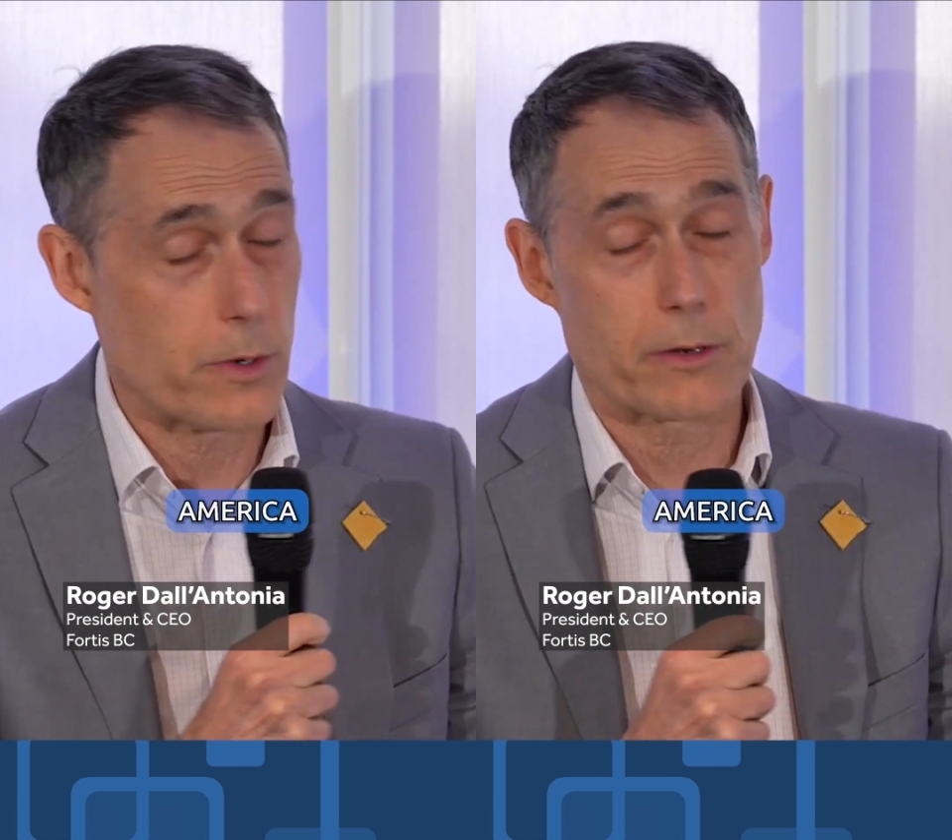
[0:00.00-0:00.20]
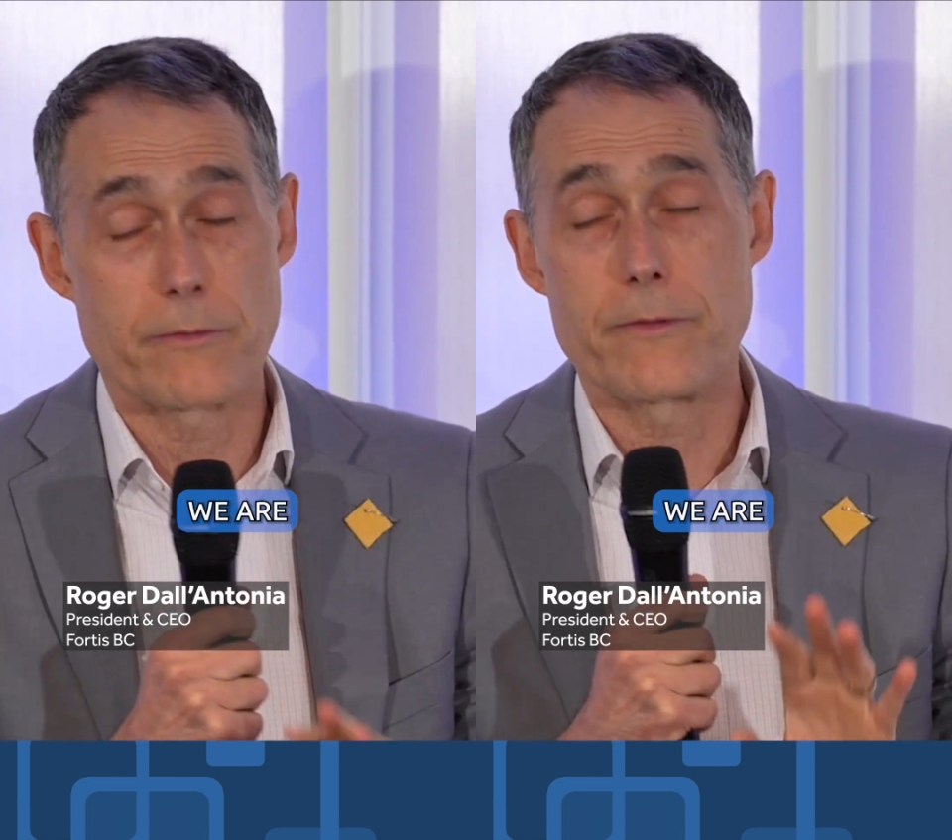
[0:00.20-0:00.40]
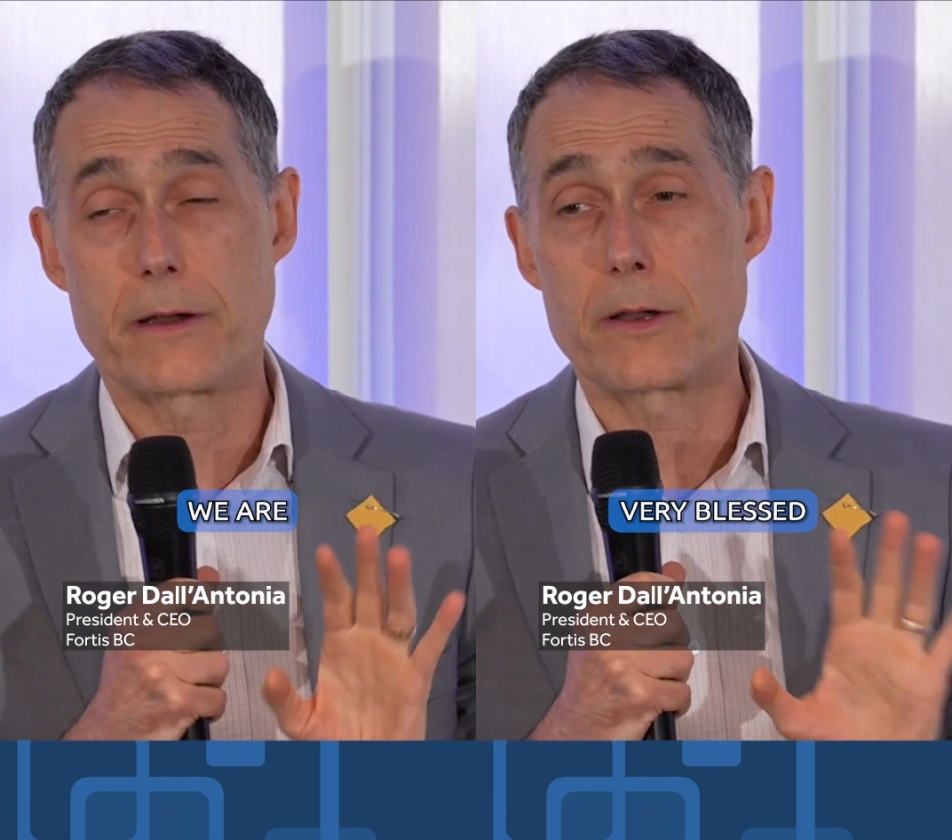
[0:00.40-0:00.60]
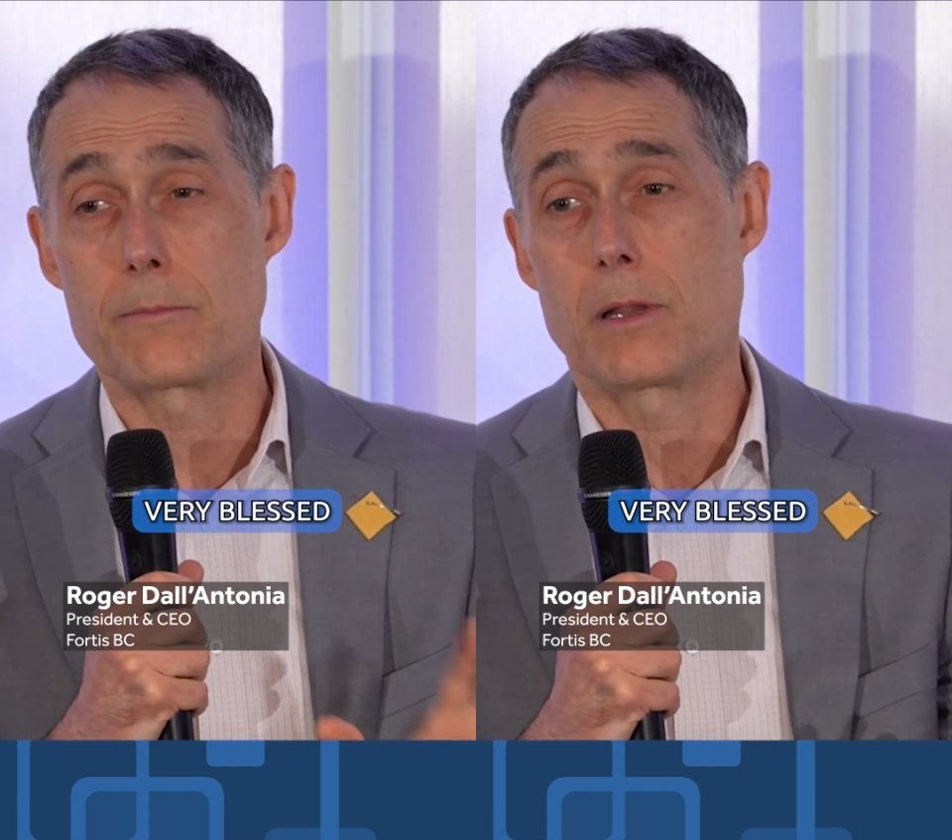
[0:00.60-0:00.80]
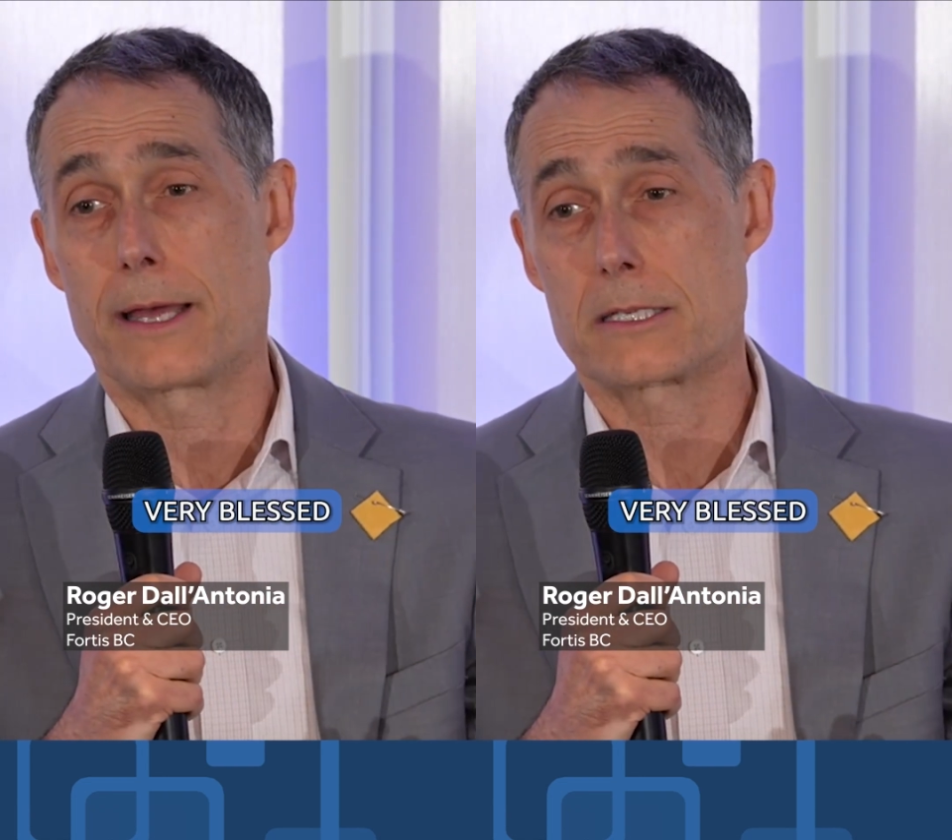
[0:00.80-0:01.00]
We are
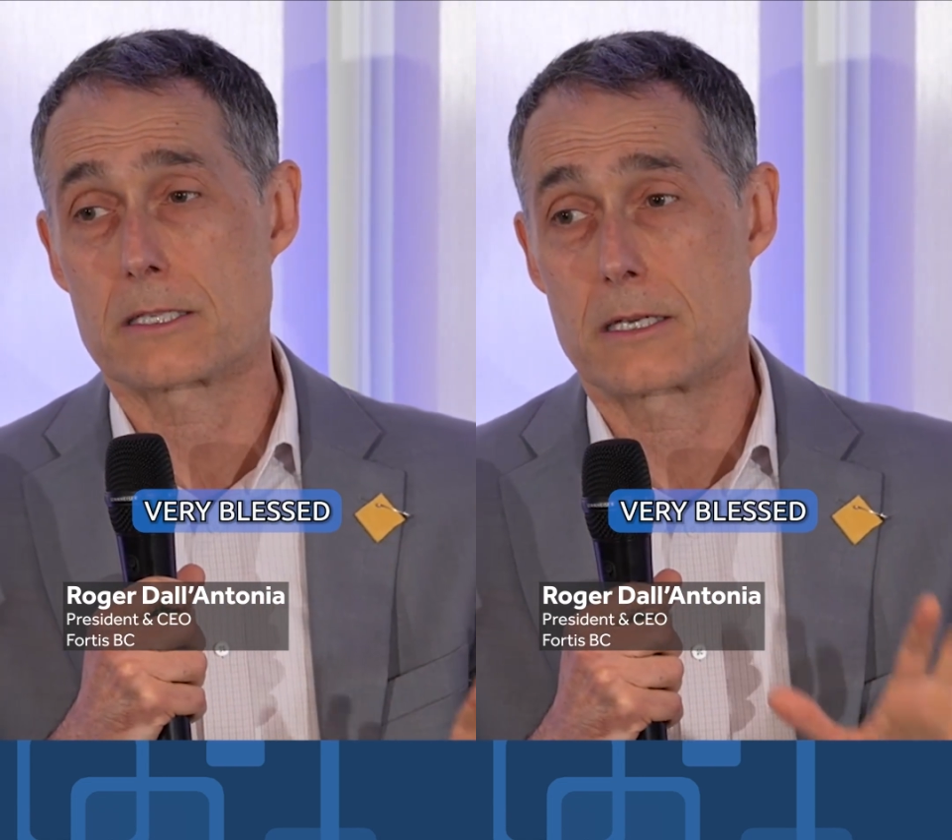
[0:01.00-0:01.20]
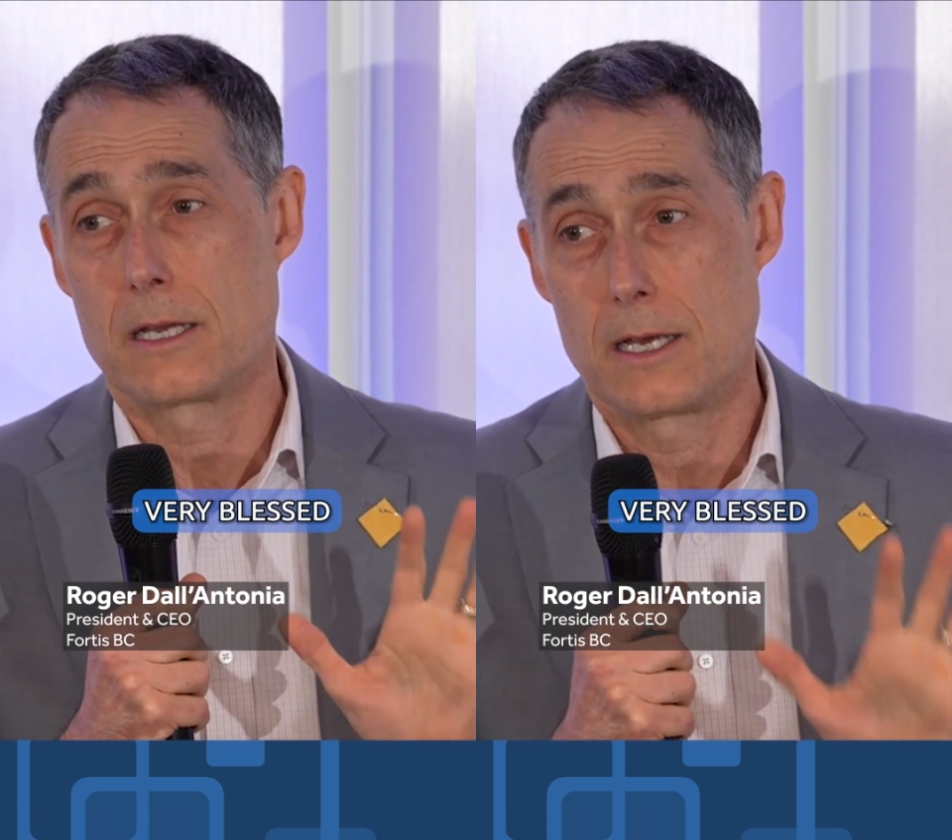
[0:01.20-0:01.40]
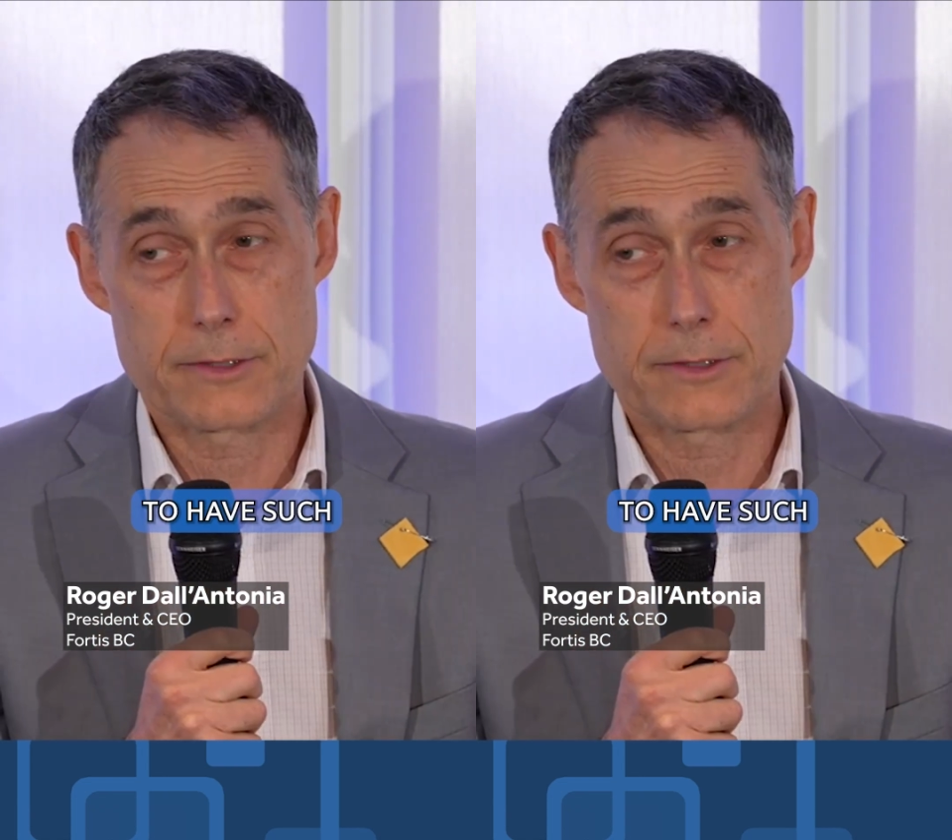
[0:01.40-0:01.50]
very blessed to